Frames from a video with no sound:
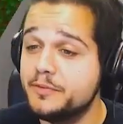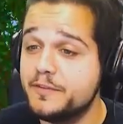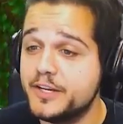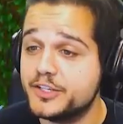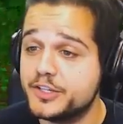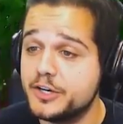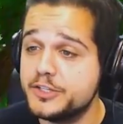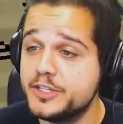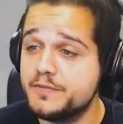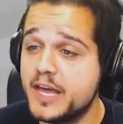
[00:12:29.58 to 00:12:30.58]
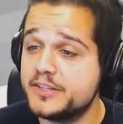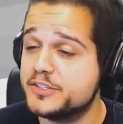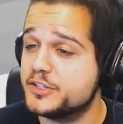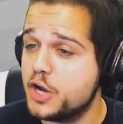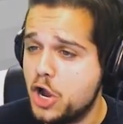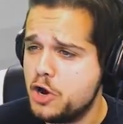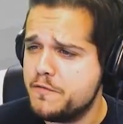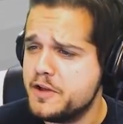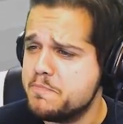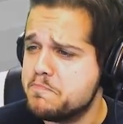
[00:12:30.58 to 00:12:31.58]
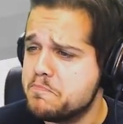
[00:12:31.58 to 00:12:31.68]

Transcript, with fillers: fish, courtesy of that scurvy